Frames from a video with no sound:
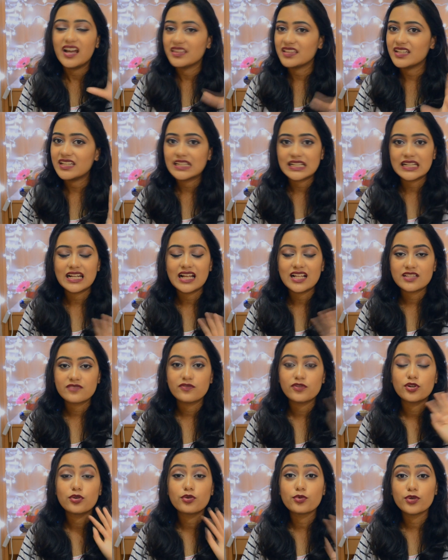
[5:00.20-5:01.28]
i think it lasts
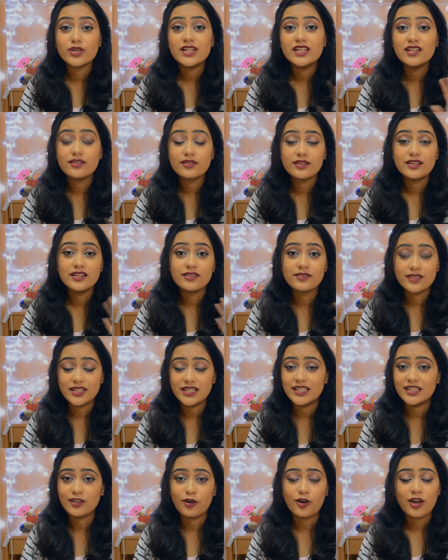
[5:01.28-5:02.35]
for a really really
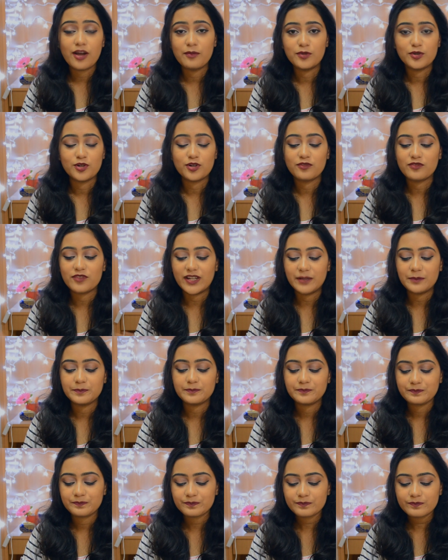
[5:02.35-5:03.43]
really long amount of
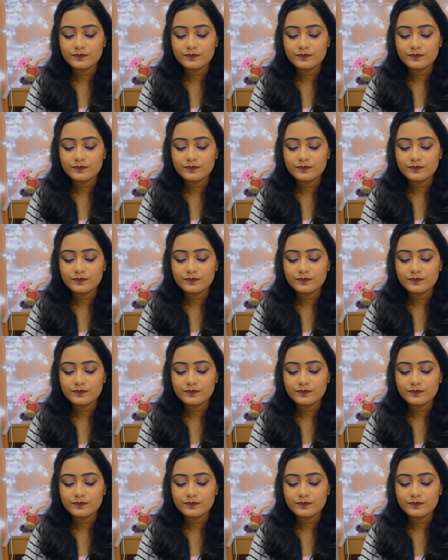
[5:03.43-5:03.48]
time